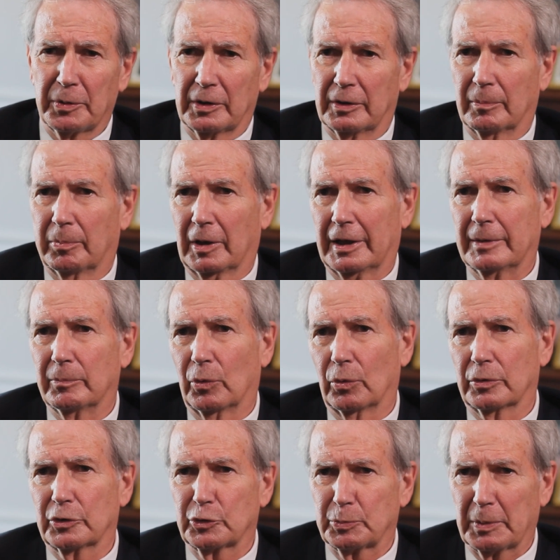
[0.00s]
put the blame
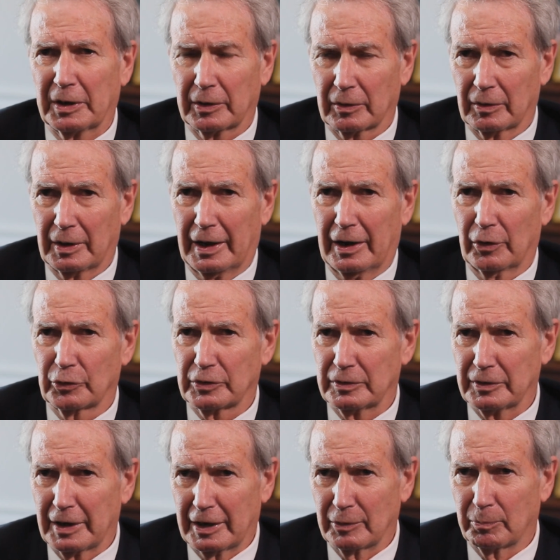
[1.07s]
on the Speaker of the House, his
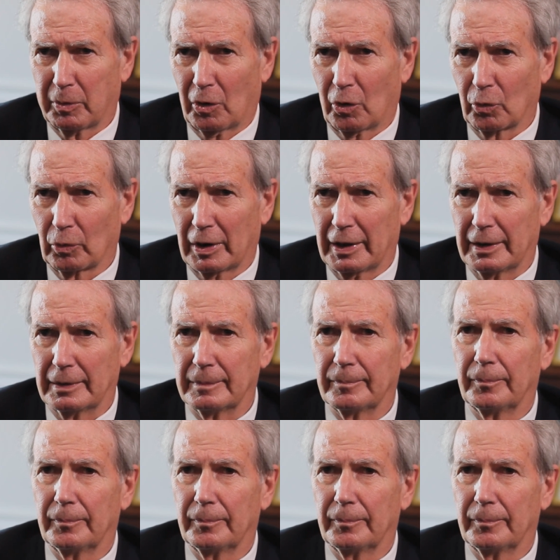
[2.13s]
name Paul Ryan.